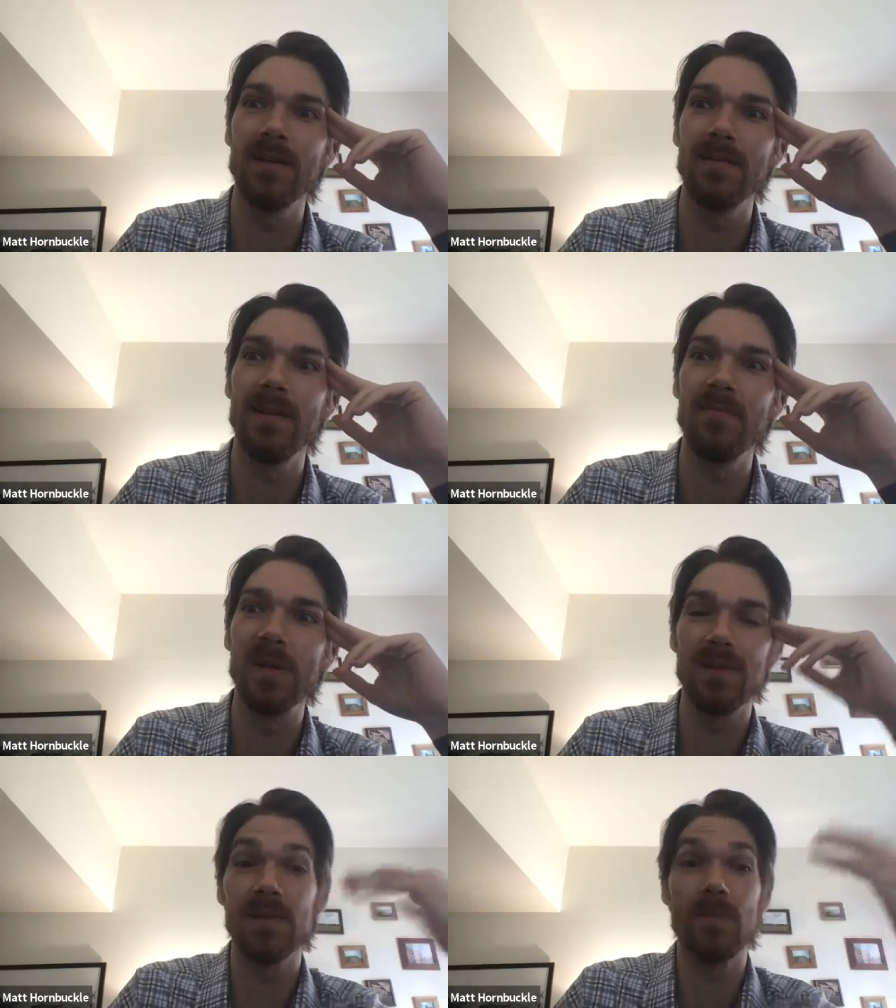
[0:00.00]
and they
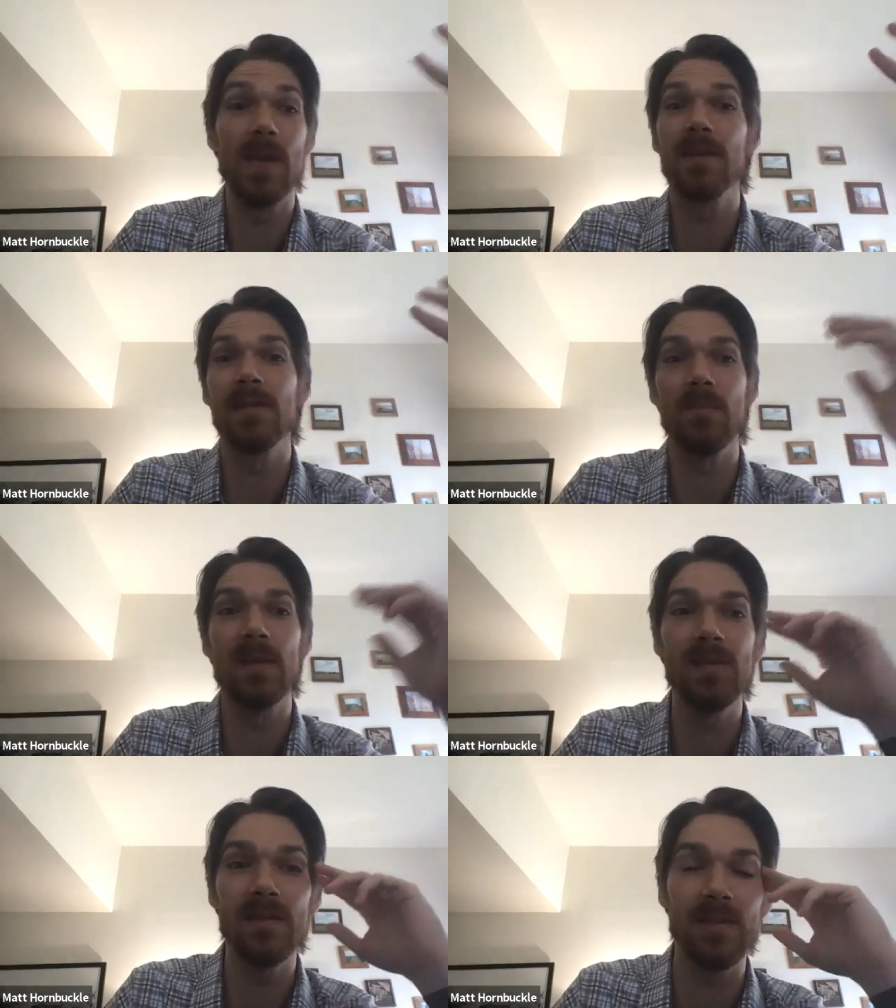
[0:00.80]
built these amazing
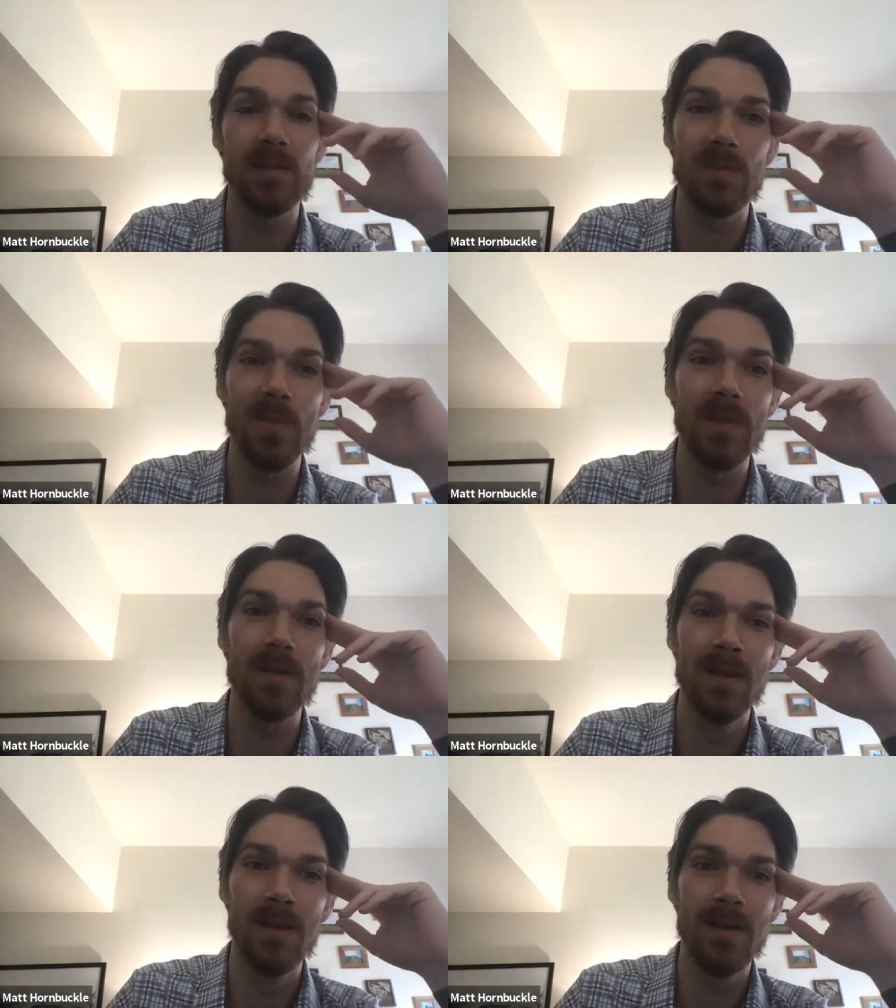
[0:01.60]
businesses, but
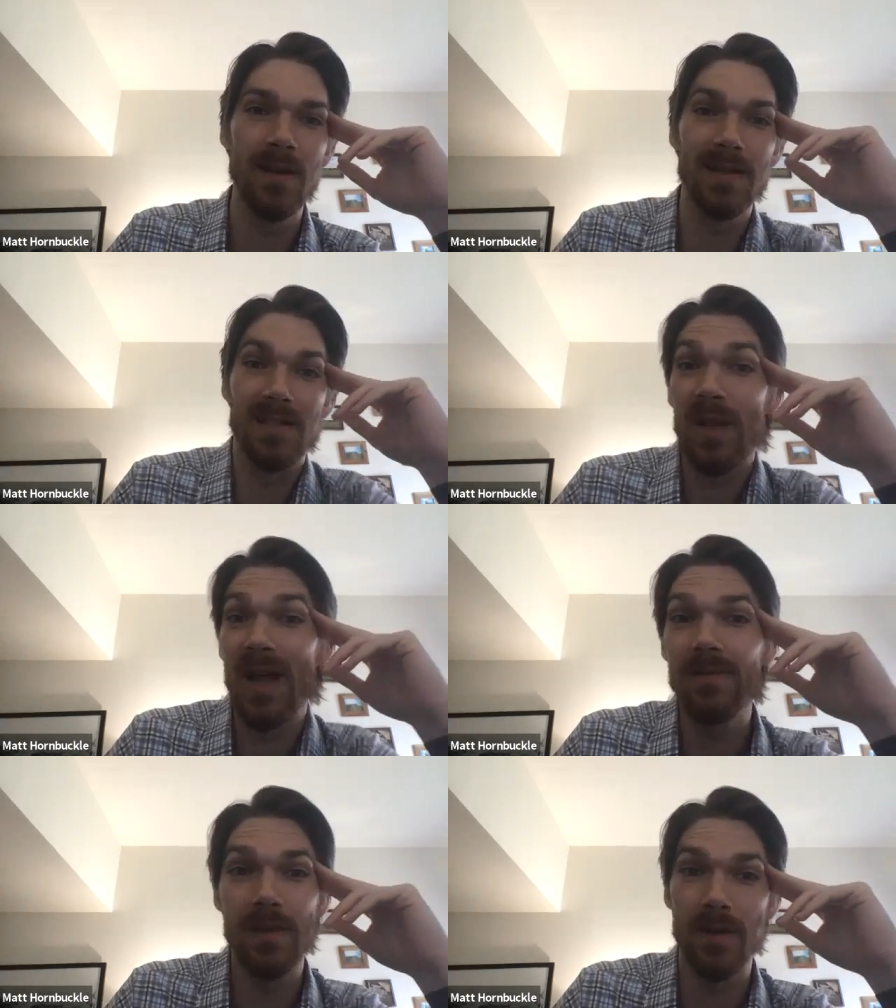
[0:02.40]
it's their
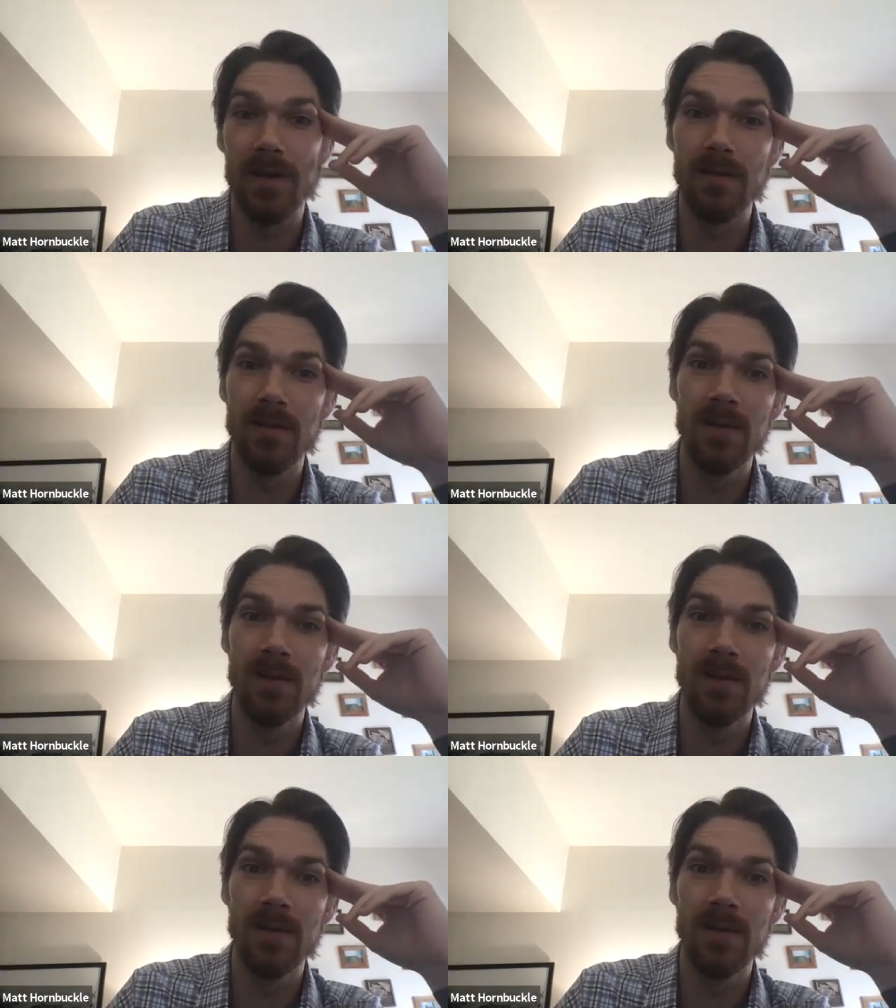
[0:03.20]
livelihood,